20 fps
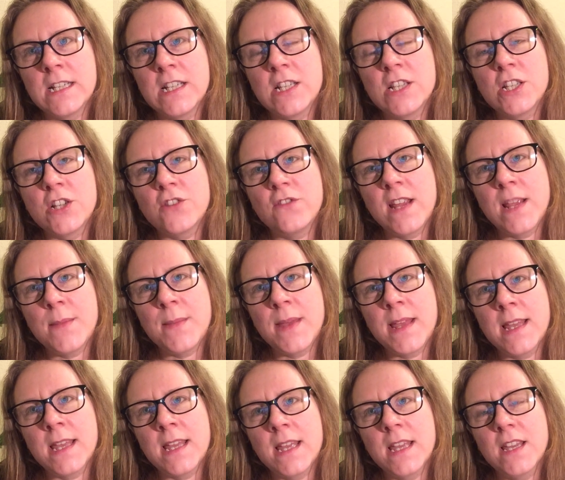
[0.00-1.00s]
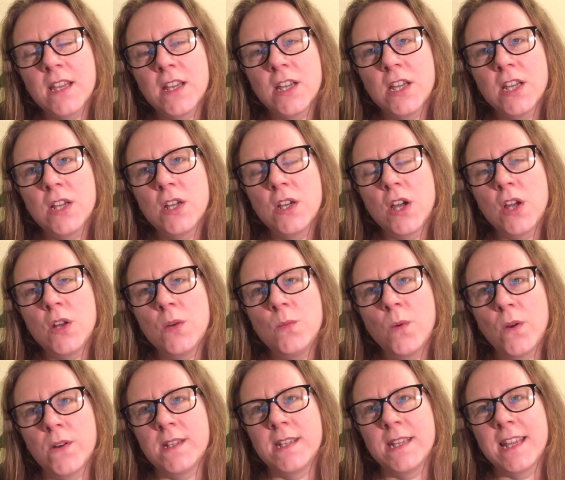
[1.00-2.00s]
screaming and
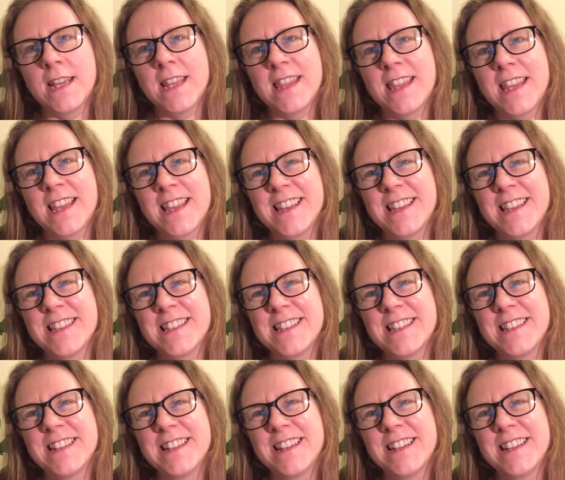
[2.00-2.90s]
wanting things.